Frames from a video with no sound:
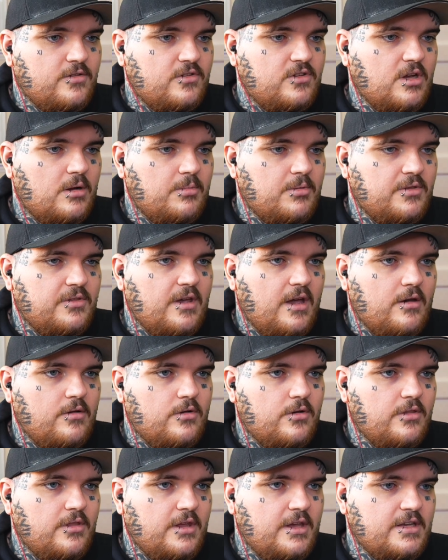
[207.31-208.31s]
to double
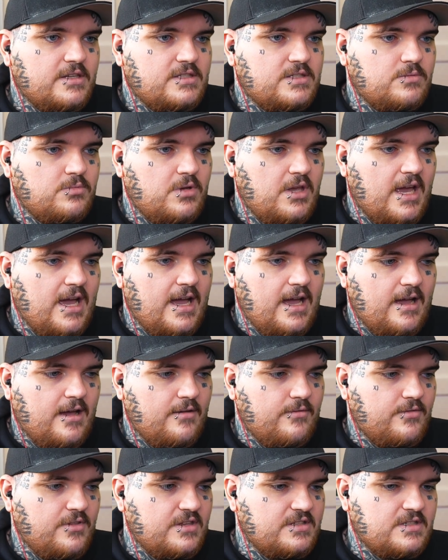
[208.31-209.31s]
down on this, we
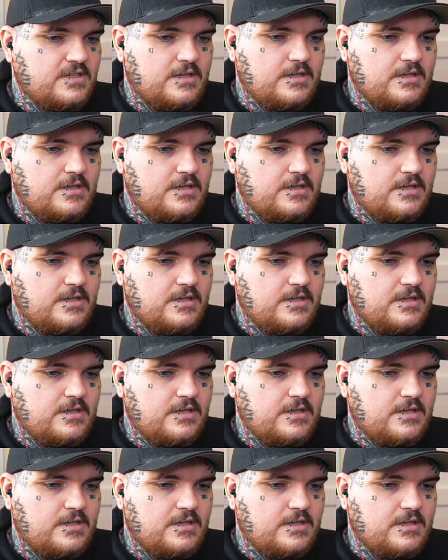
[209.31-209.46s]
have this